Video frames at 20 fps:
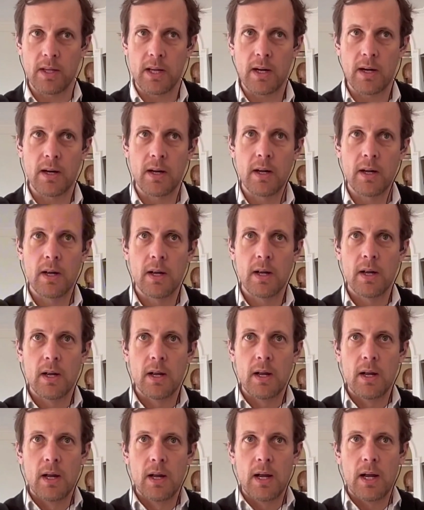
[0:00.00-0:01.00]
air.
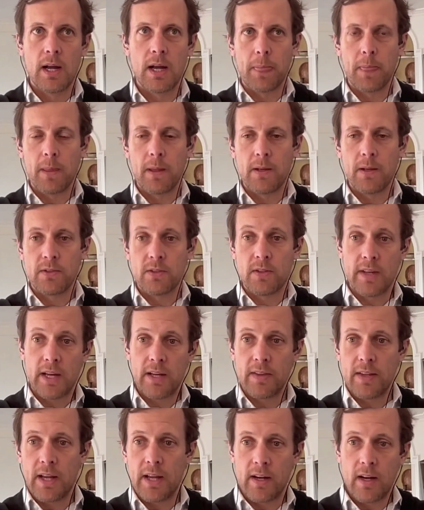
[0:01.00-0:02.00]
And so
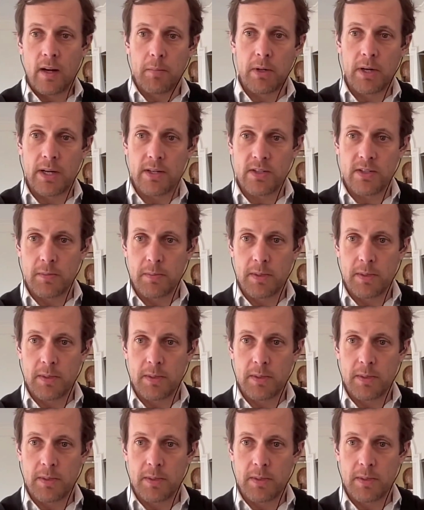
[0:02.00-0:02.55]
that number has to